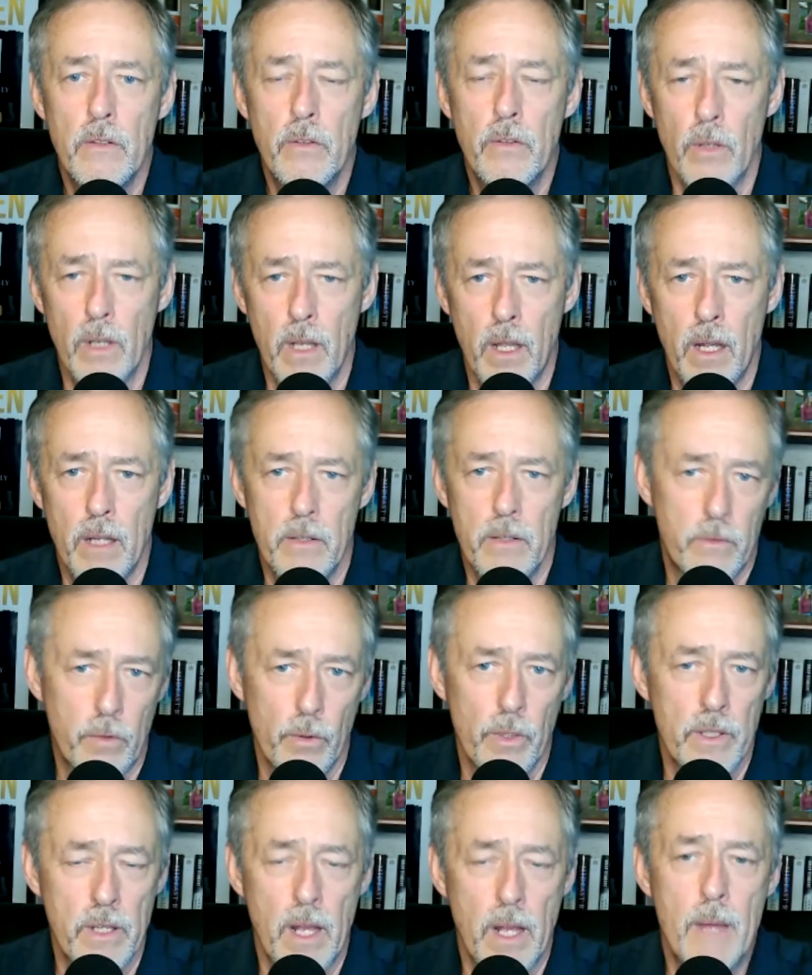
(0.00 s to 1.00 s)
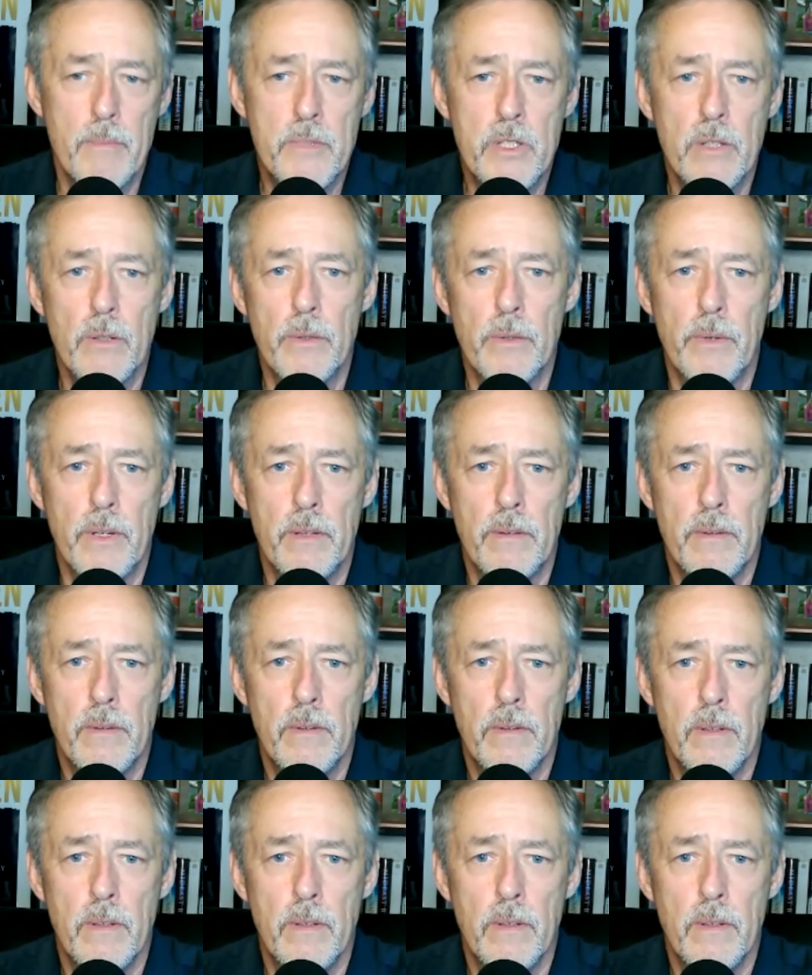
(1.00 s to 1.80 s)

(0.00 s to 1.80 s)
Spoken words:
to adopt children.